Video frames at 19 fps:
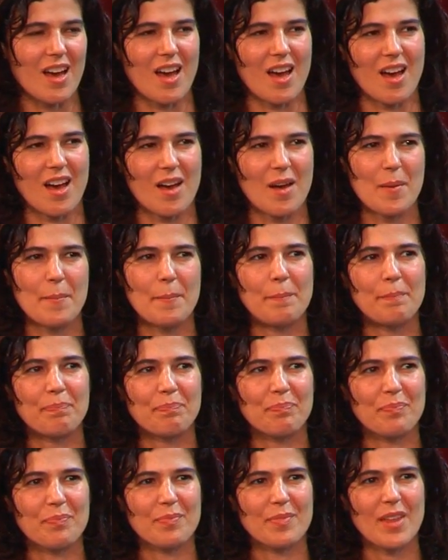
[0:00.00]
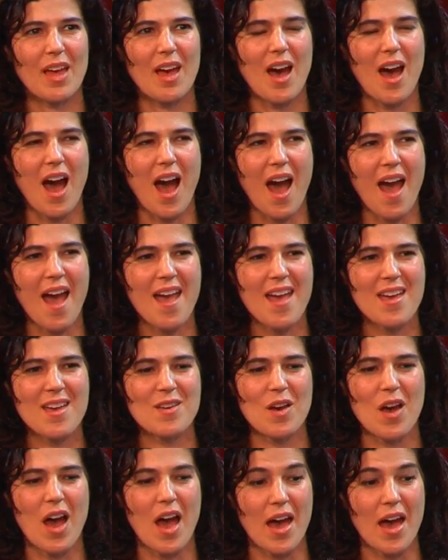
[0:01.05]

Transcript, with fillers: Um, I